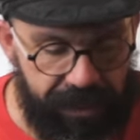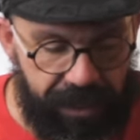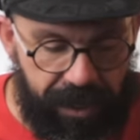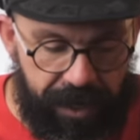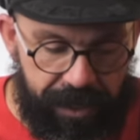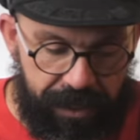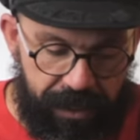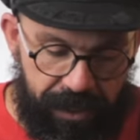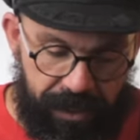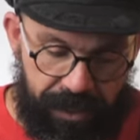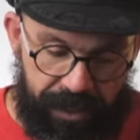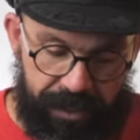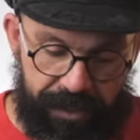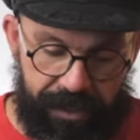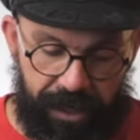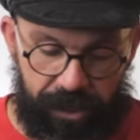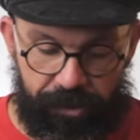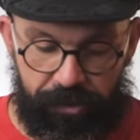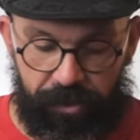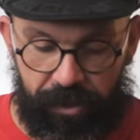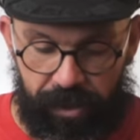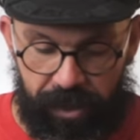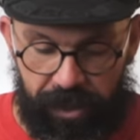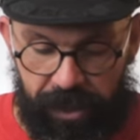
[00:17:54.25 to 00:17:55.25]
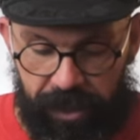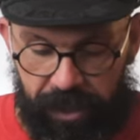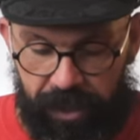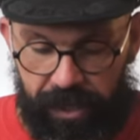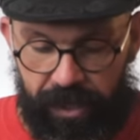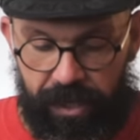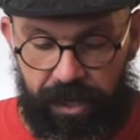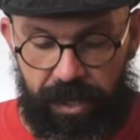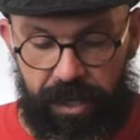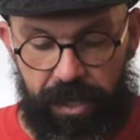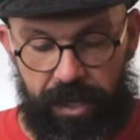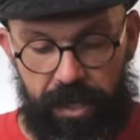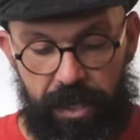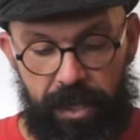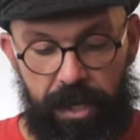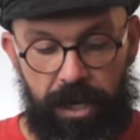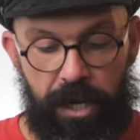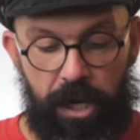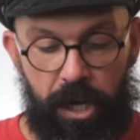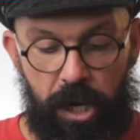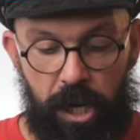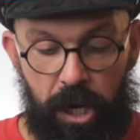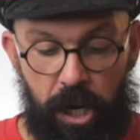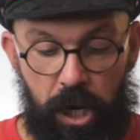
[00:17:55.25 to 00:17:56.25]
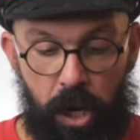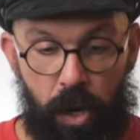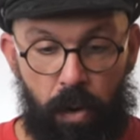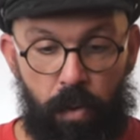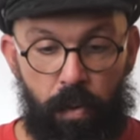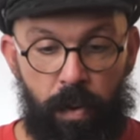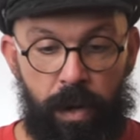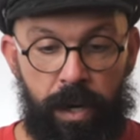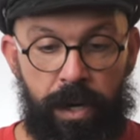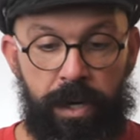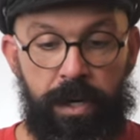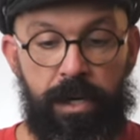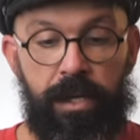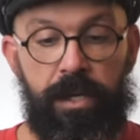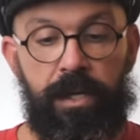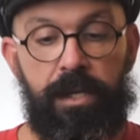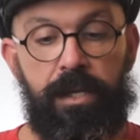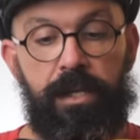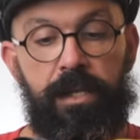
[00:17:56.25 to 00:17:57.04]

liner is actually lower